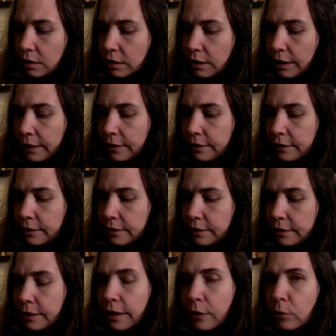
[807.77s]
And
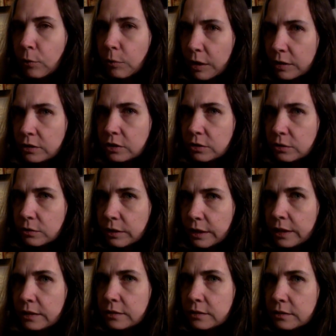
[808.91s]
need I remind you
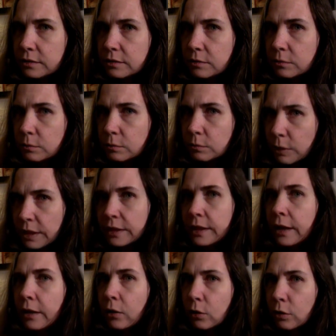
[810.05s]
that right
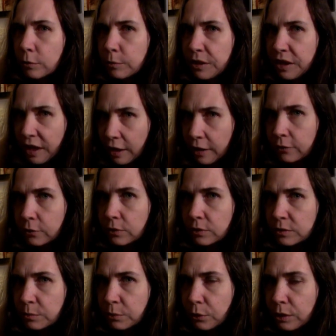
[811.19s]
now, her behavior
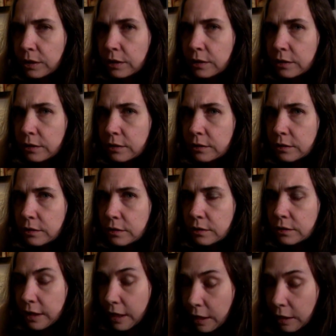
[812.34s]
is putting
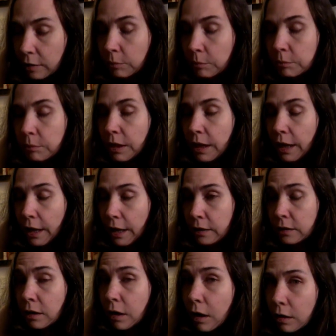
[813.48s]
him
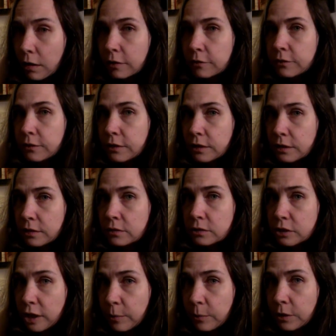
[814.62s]
and Cardiff in legal
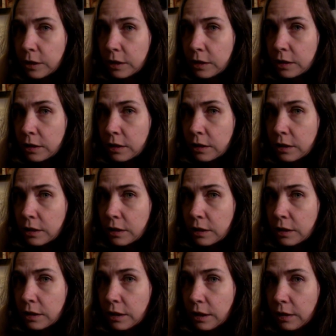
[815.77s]
jeopardy.
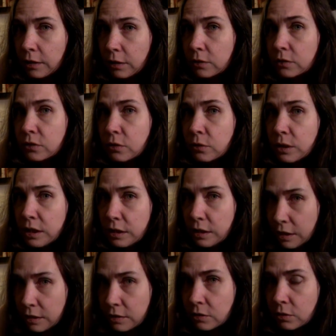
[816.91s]
And also, he
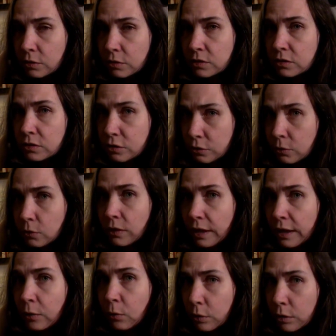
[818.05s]
needs her to do
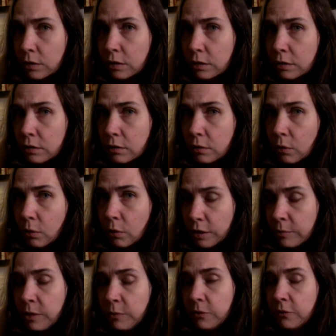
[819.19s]
that work, or he
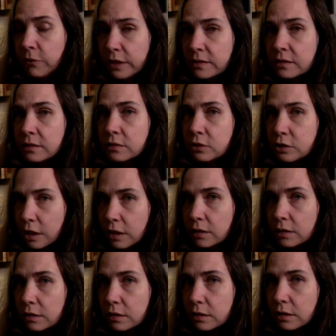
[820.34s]
may be facing jail.